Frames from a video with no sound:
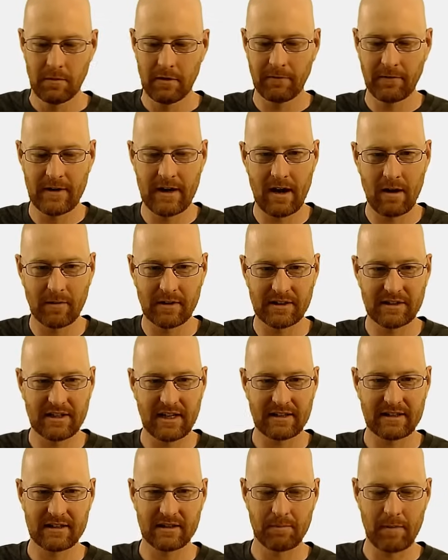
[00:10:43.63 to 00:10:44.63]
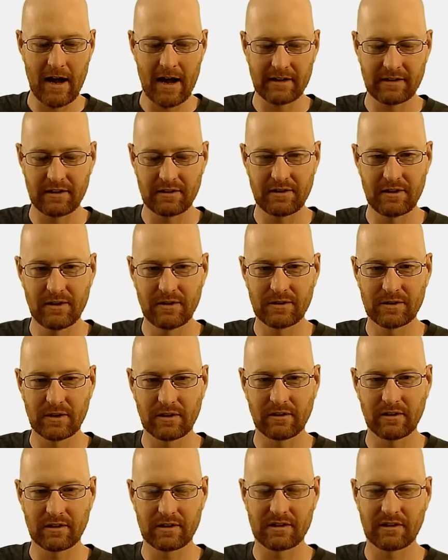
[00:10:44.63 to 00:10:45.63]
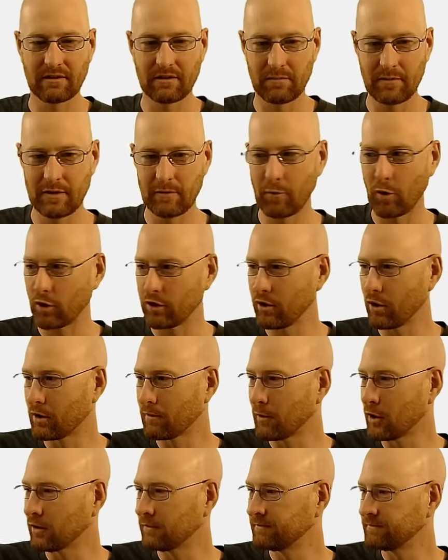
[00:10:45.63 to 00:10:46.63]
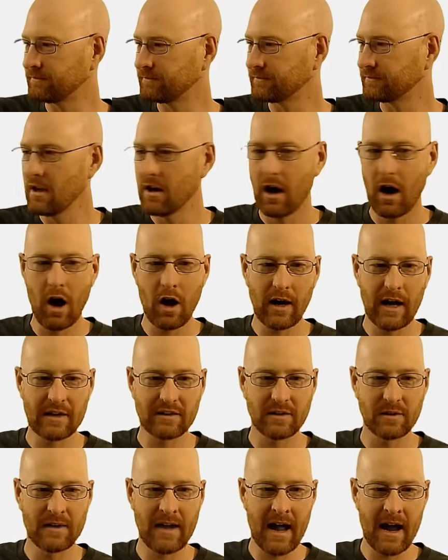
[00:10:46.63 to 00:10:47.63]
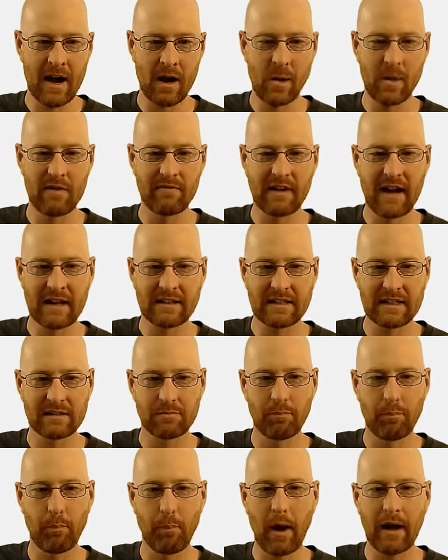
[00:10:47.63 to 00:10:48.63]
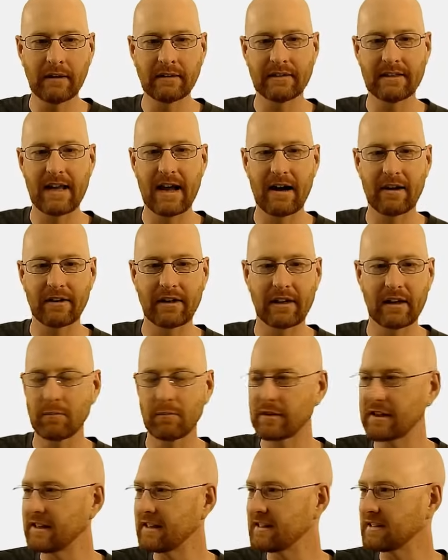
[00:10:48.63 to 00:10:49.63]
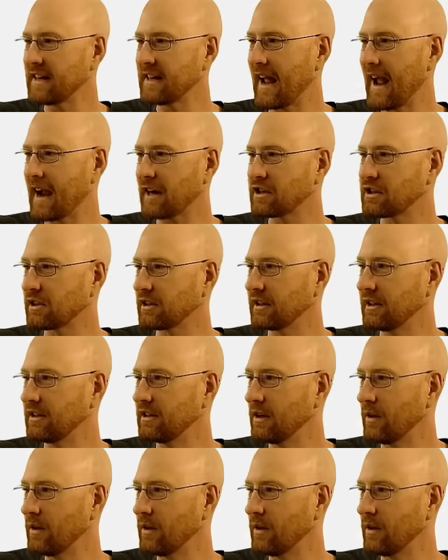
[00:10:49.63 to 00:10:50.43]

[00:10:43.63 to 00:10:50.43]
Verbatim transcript: But for now, I'm going to set this back to 2 so it looks a little bit more normal. Okay, so now we've got this button down here, but it doesn't actually